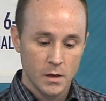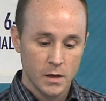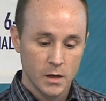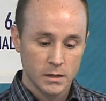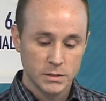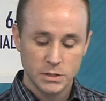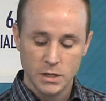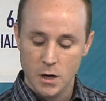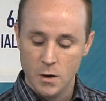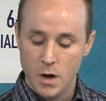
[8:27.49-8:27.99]

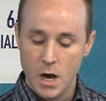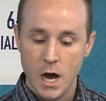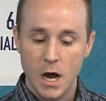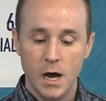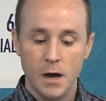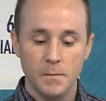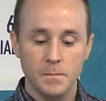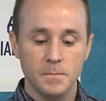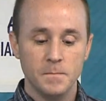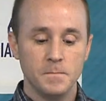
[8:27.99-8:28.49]
So
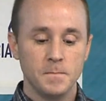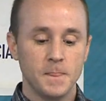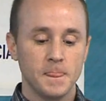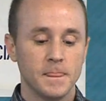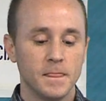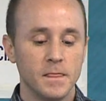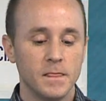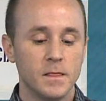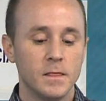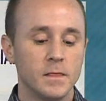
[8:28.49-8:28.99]

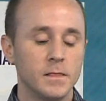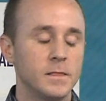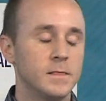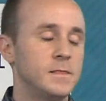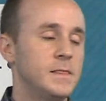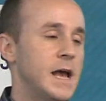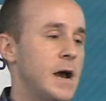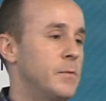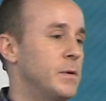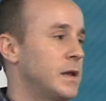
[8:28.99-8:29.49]

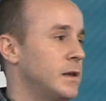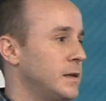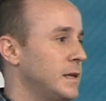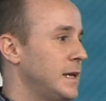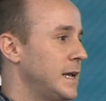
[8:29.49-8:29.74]
now we